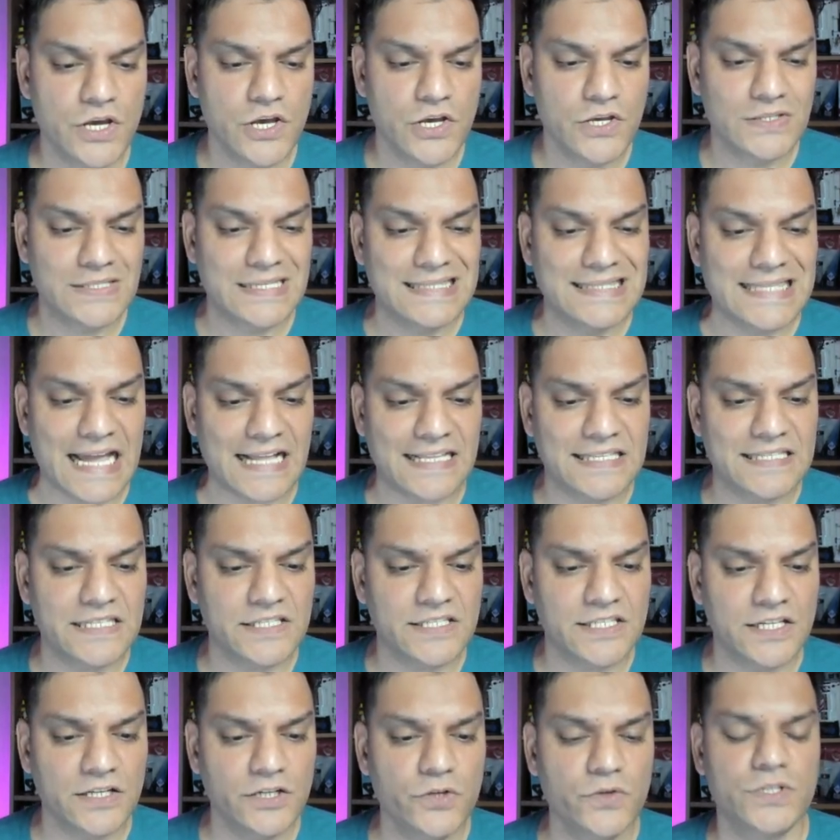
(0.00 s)
So that's the
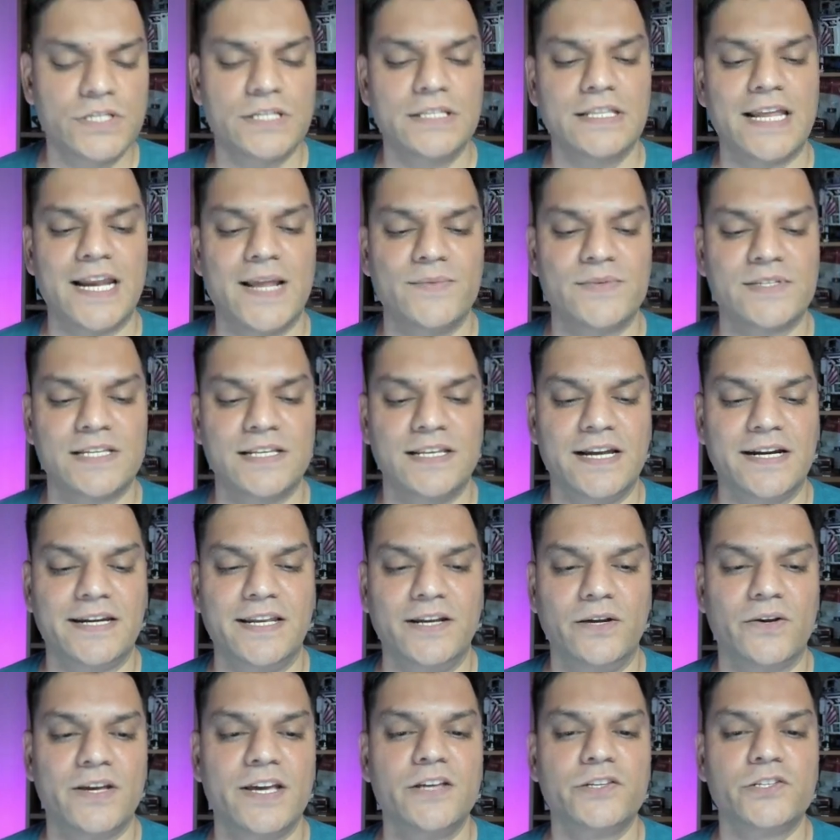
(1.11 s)
solution that I'm selecting,
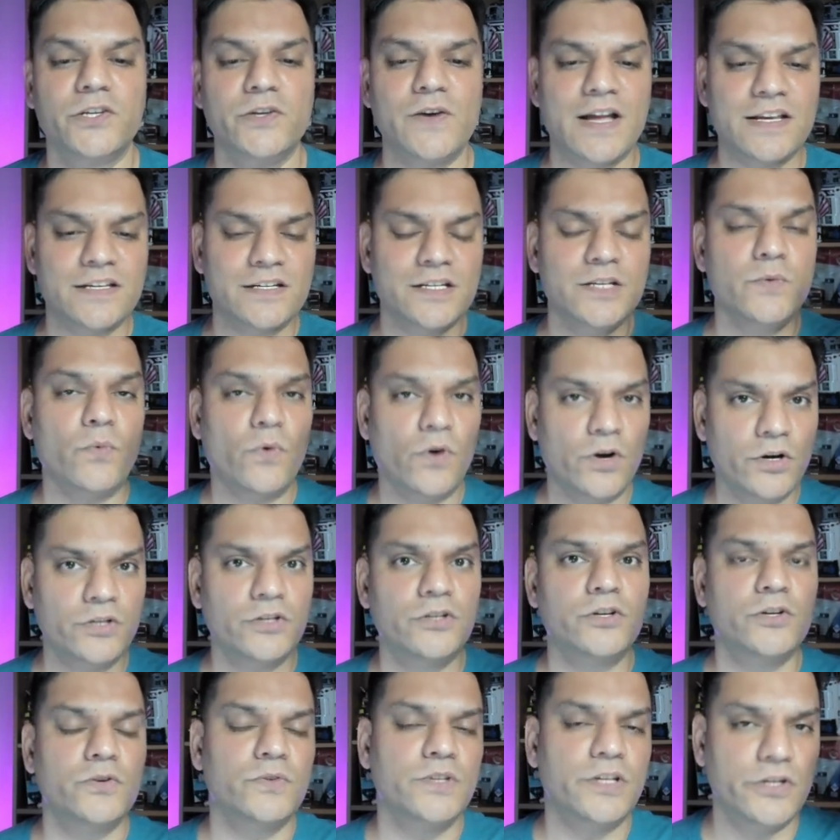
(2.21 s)
okay? So you actually want to
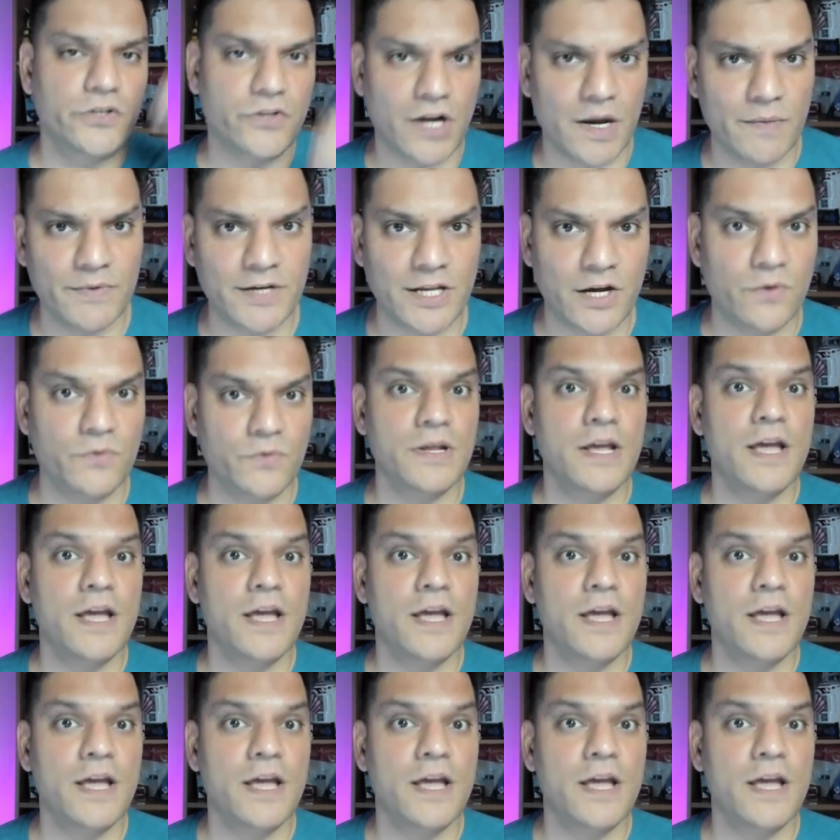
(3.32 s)
do the drop down,